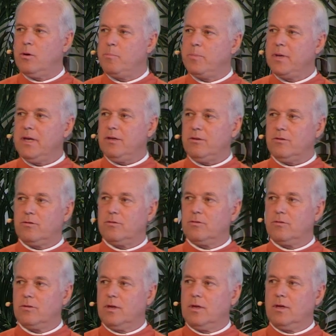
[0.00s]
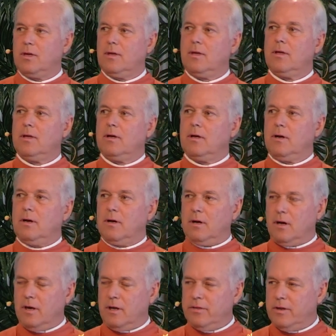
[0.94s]
or peace
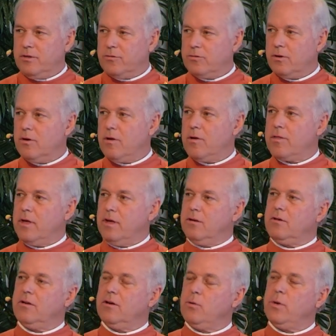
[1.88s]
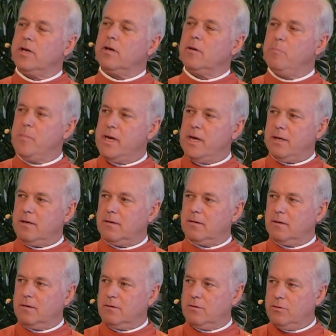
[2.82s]
on this earth until we
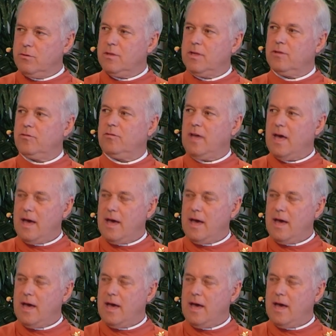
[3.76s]
commit to this